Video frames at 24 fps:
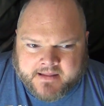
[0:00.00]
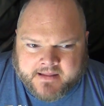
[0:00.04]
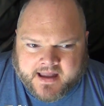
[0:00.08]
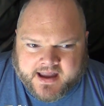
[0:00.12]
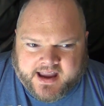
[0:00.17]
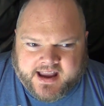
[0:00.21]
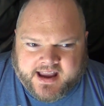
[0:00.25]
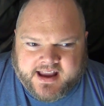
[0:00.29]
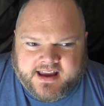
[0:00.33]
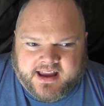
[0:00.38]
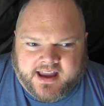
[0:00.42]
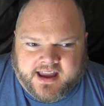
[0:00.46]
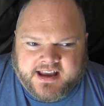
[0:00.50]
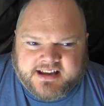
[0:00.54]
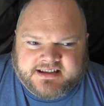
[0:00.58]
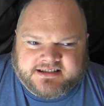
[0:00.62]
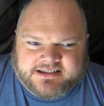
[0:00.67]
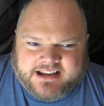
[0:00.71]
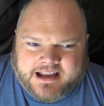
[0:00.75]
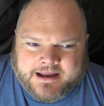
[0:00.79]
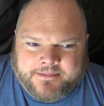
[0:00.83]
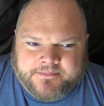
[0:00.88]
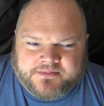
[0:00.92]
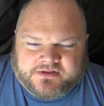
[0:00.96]
he, he
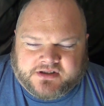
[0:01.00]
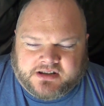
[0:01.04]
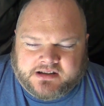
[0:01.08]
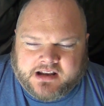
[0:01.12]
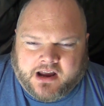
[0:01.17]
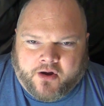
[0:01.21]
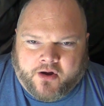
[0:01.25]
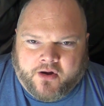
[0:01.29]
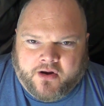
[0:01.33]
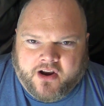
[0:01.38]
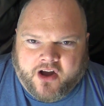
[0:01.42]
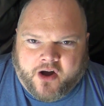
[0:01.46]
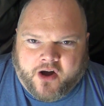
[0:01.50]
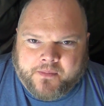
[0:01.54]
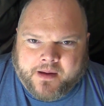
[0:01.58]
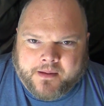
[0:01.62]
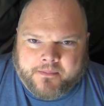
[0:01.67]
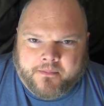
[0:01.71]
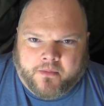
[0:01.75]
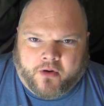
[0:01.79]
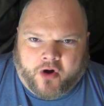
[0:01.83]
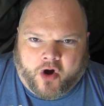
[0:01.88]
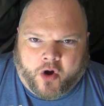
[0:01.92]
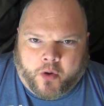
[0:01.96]
seems to know a little
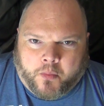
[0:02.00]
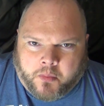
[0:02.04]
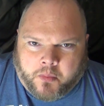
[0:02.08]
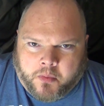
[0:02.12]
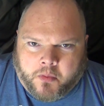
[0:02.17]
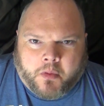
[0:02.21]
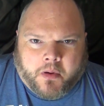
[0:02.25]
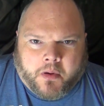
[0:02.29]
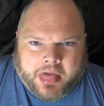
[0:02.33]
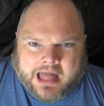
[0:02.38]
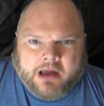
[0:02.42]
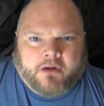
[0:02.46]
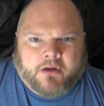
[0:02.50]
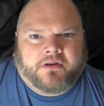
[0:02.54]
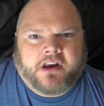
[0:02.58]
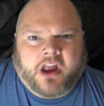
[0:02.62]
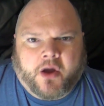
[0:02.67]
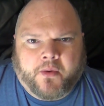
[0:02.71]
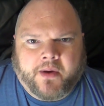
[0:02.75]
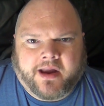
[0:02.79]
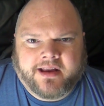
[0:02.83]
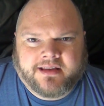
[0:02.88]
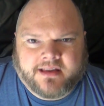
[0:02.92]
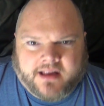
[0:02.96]
bit more without
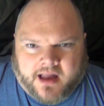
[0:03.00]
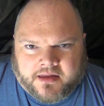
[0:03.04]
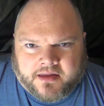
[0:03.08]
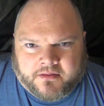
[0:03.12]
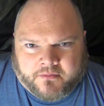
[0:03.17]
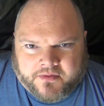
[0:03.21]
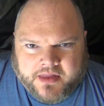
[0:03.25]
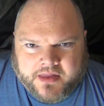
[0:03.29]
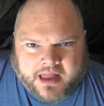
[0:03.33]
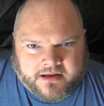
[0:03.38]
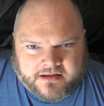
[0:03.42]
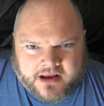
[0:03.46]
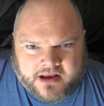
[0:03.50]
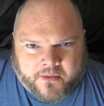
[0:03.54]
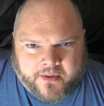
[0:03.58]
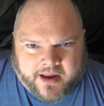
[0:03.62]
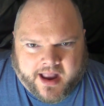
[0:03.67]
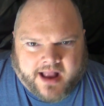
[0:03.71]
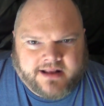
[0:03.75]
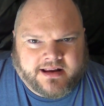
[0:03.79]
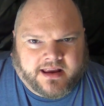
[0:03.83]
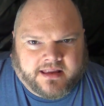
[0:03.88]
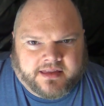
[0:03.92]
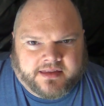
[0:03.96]
knowing without
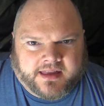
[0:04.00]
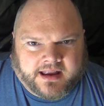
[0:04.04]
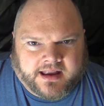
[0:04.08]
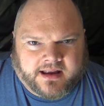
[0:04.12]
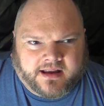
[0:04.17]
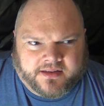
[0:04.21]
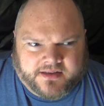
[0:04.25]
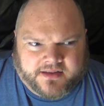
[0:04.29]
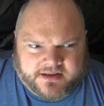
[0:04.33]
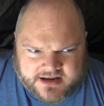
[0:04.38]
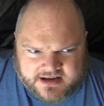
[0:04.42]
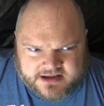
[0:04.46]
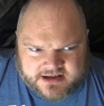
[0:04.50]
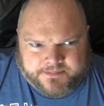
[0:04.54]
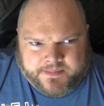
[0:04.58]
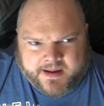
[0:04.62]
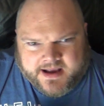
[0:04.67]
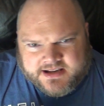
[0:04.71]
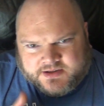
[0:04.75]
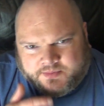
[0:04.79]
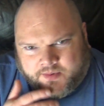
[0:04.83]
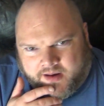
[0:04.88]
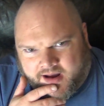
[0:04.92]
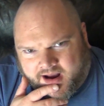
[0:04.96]
knowing anything, is the
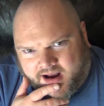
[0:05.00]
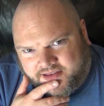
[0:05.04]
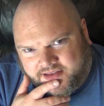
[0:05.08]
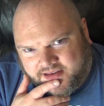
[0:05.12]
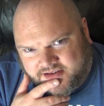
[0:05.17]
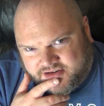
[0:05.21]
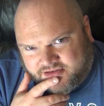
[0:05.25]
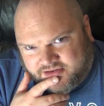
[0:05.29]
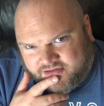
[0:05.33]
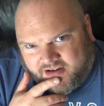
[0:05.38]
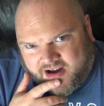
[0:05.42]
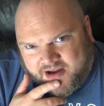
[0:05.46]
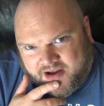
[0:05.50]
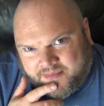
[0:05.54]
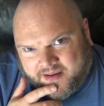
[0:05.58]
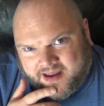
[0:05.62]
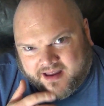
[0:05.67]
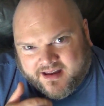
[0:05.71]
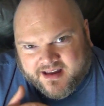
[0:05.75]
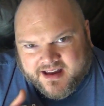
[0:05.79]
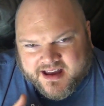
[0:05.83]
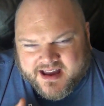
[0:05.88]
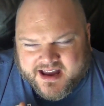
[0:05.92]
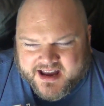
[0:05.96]
best way I can describe it.